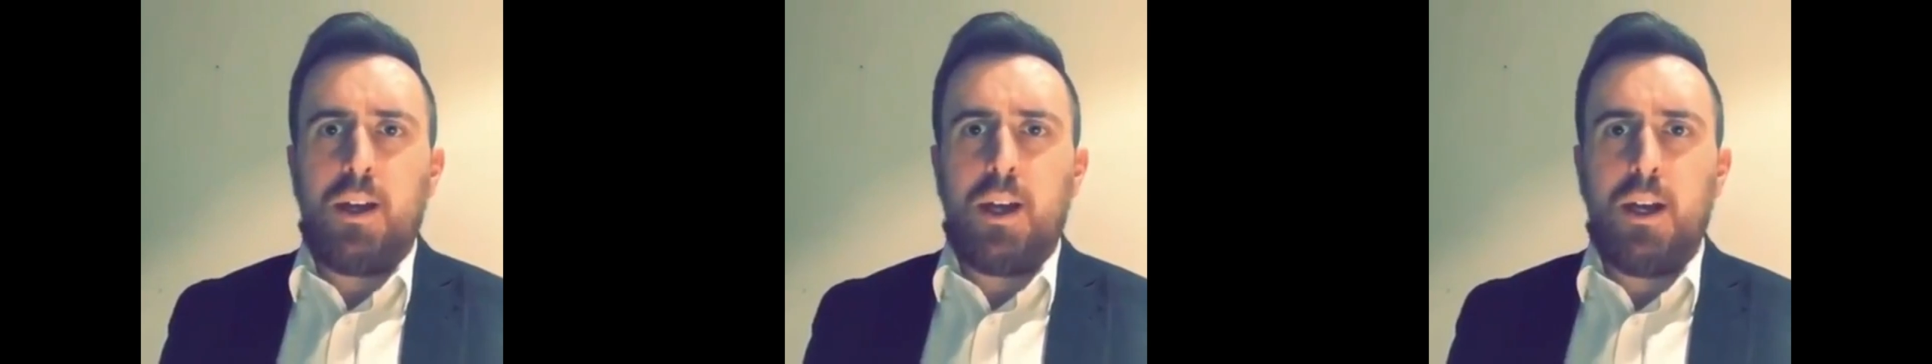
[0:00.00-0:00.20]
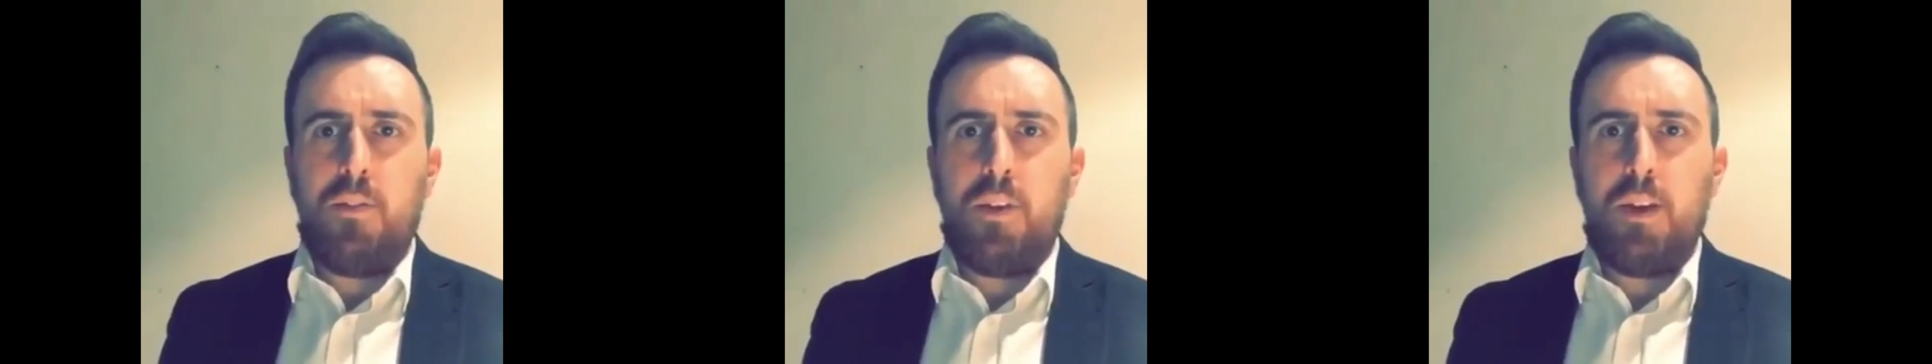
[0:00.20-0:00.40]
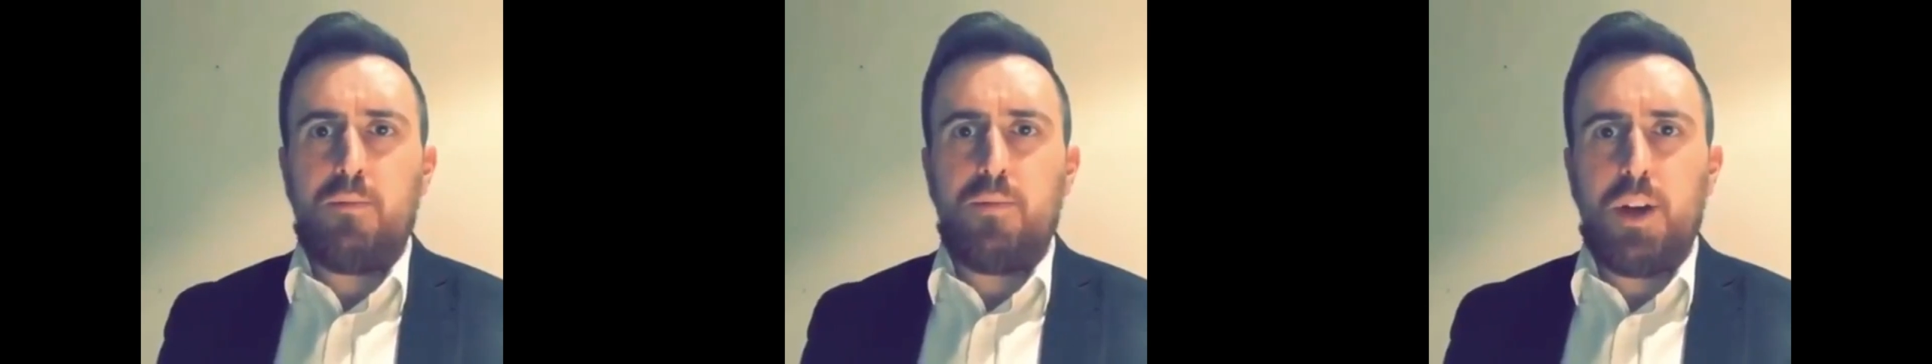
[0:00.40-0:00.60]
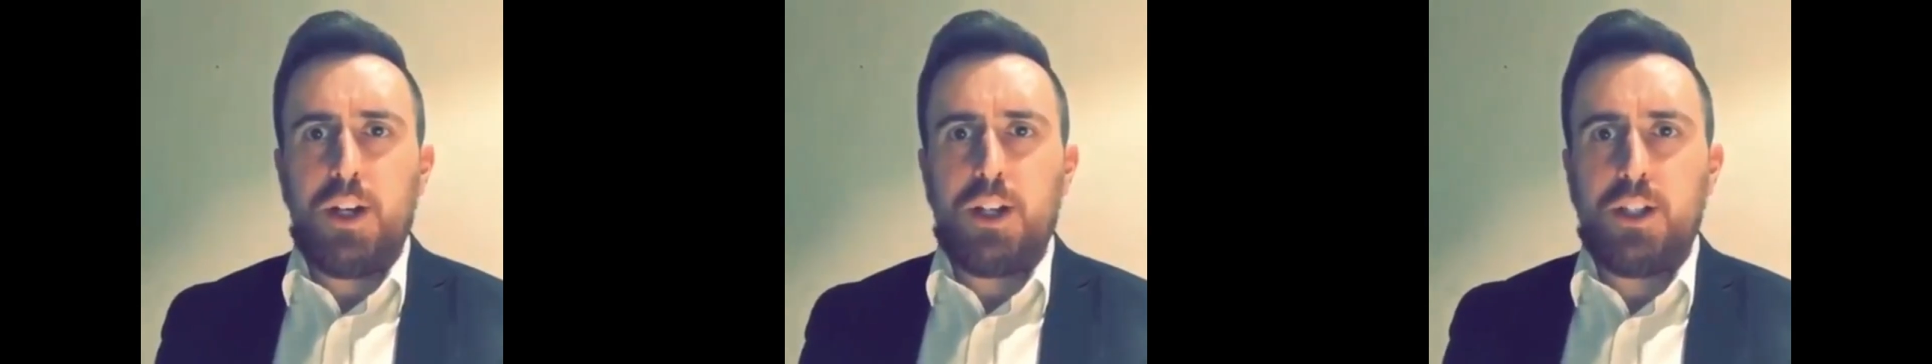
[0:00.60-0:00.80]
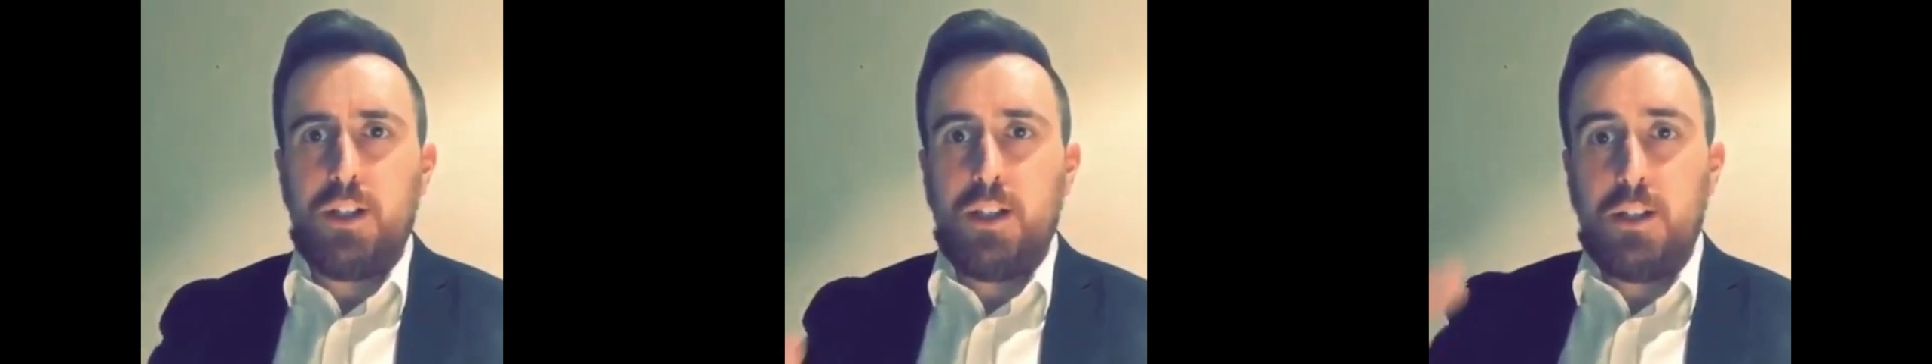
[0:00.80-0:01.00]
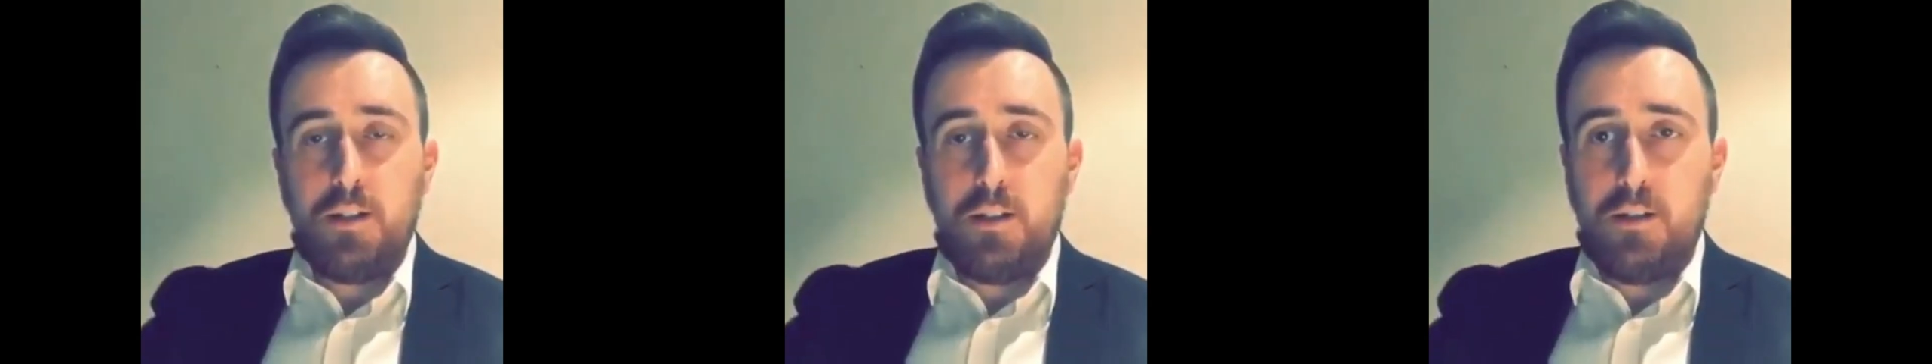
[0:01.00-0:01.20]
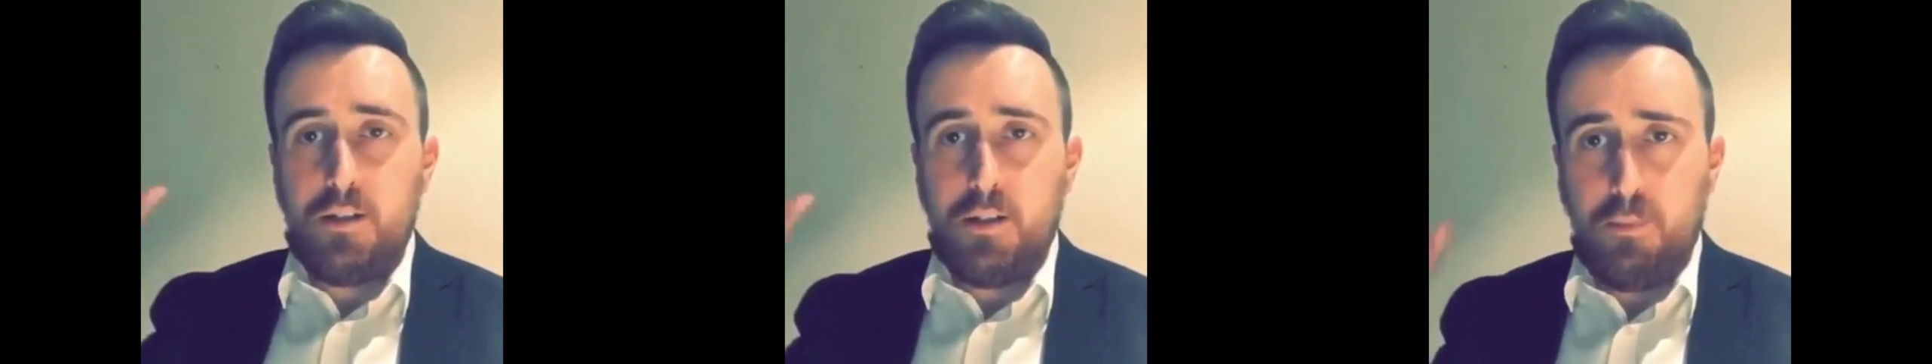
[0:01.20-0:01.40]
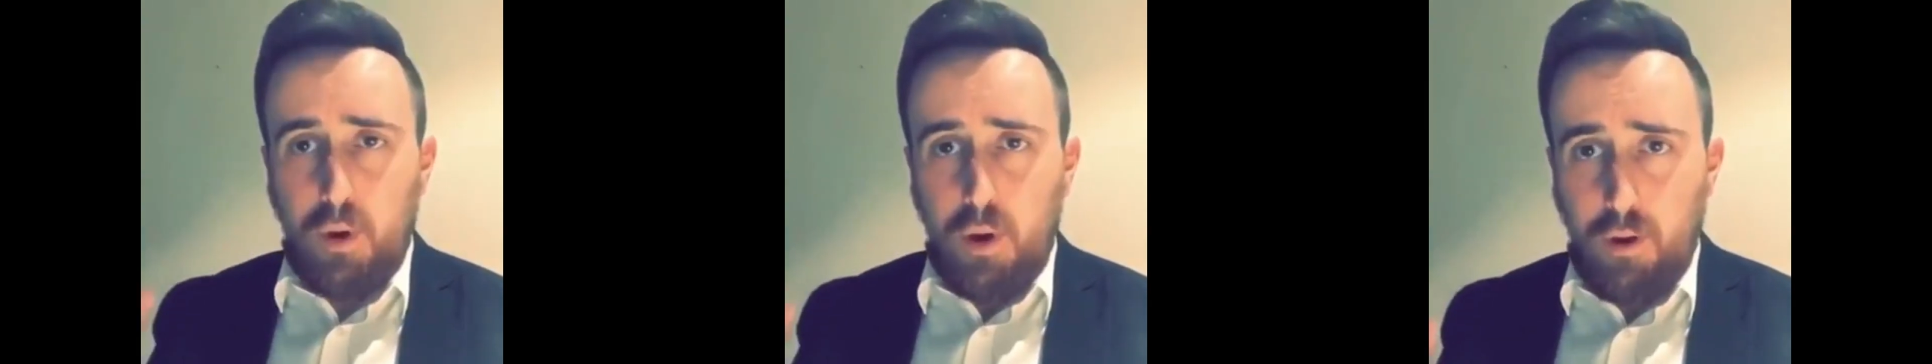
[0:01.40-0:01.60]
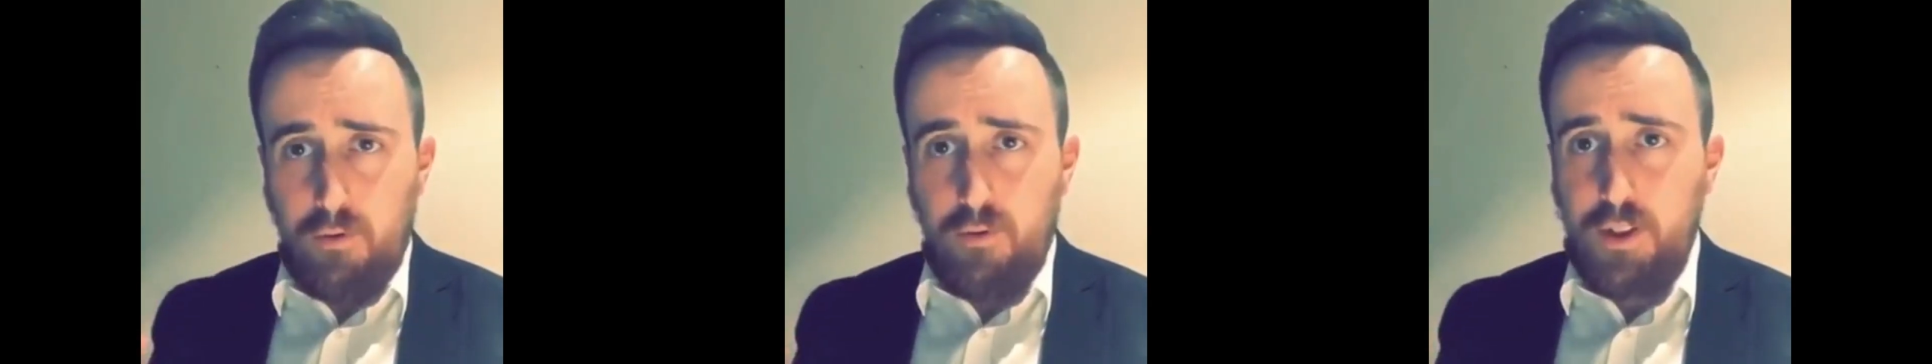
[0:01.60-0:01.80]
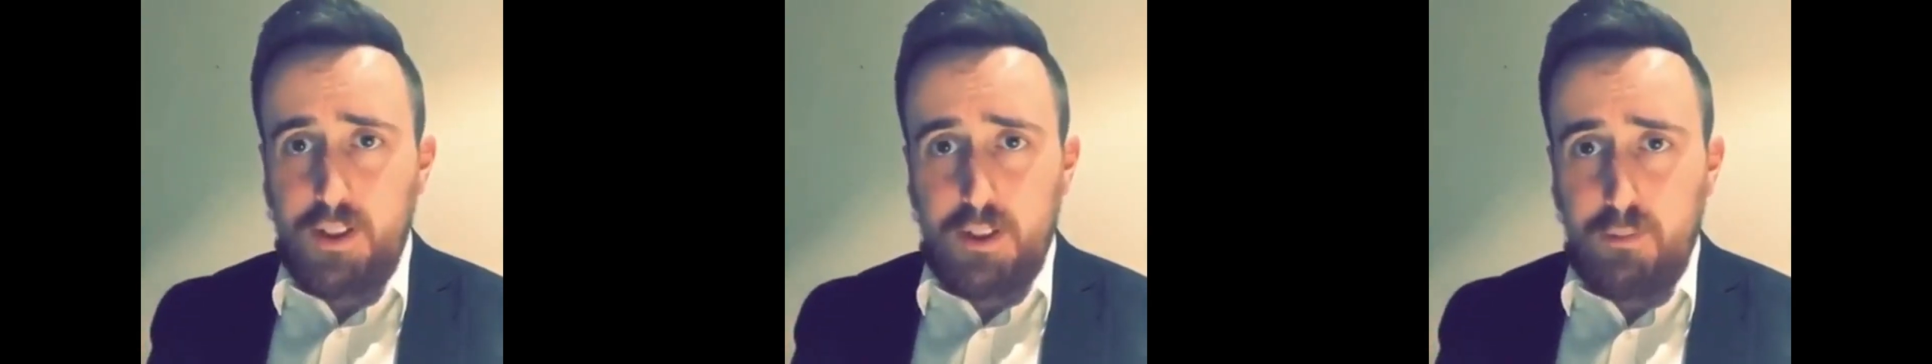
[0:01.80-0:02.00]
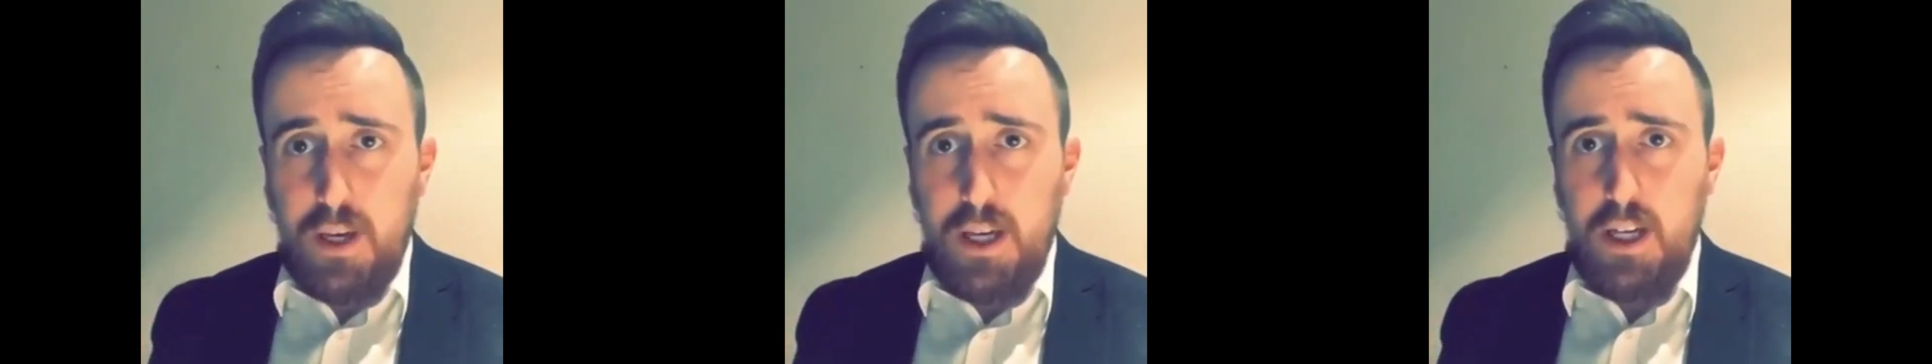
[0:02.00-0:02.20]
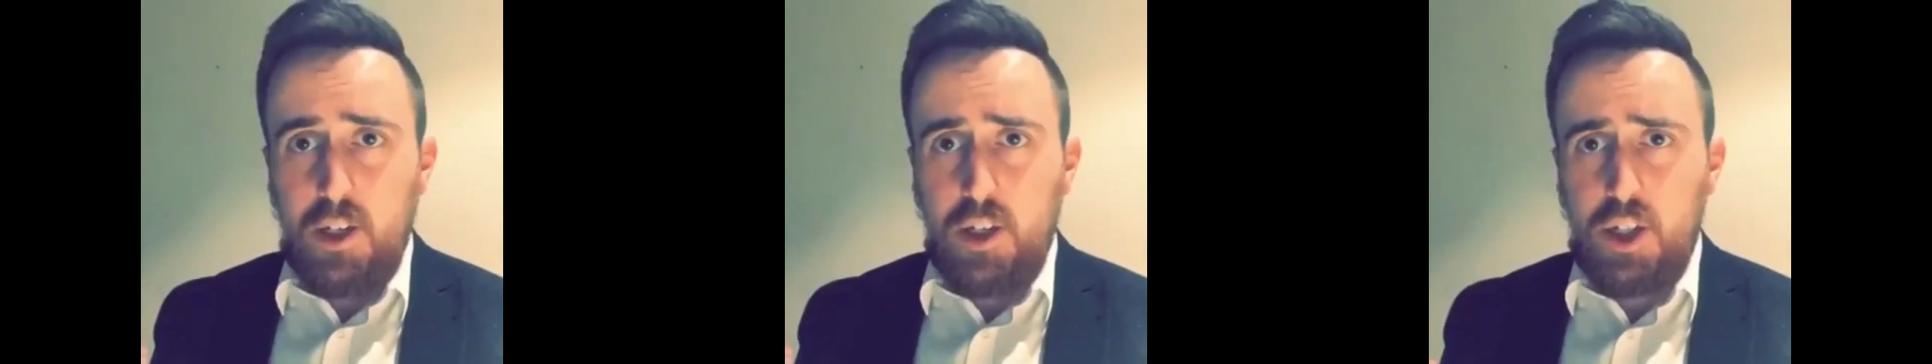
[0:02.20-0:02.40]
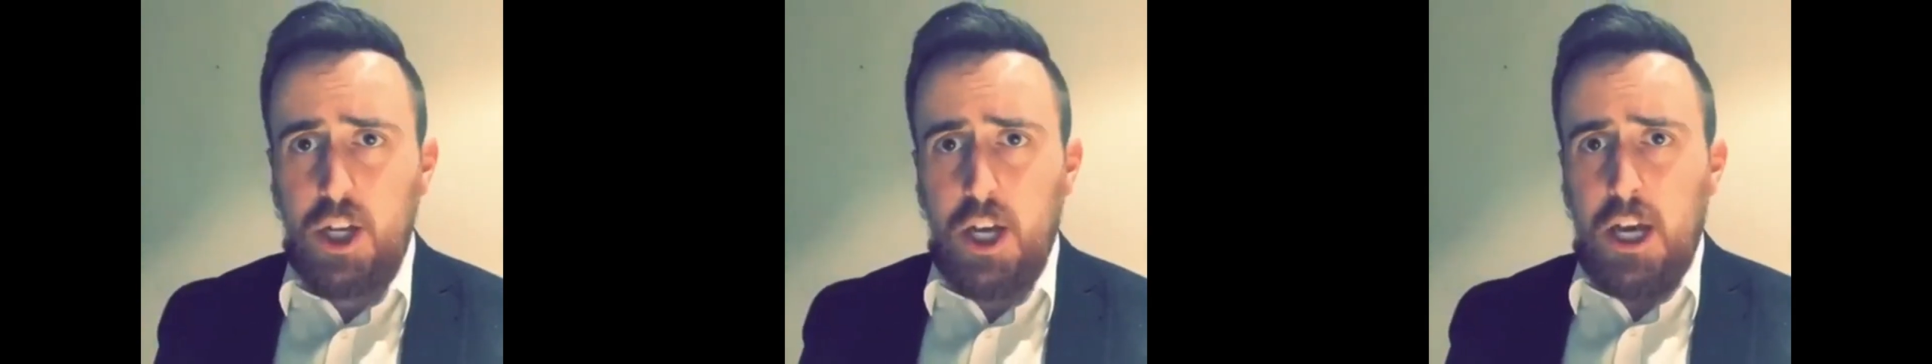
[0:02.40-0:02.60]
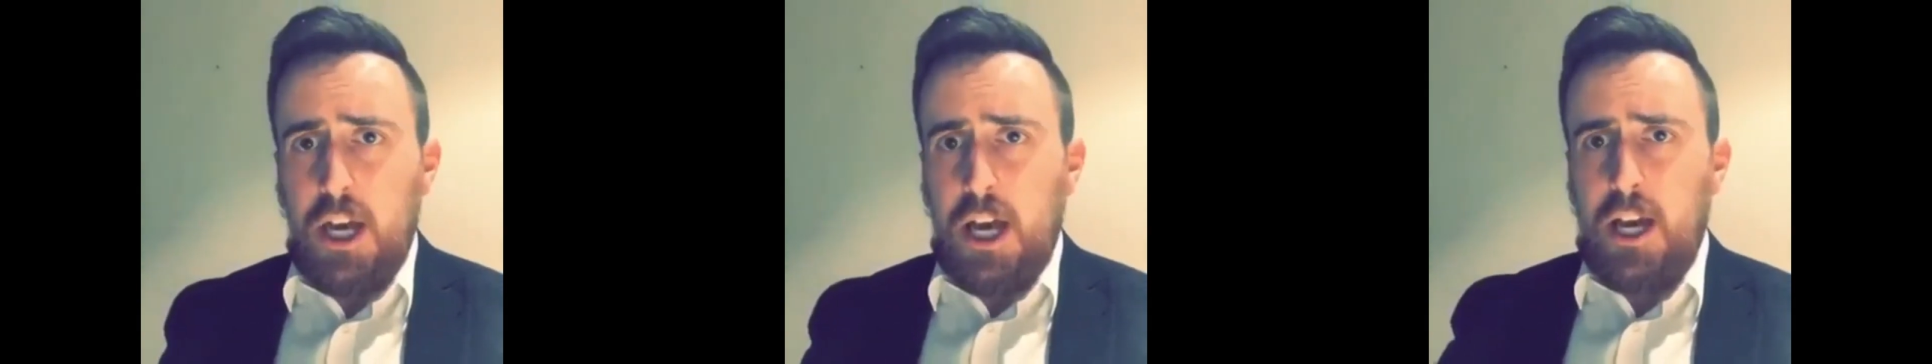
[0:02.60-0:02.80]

gave the impression he didn't support free speech.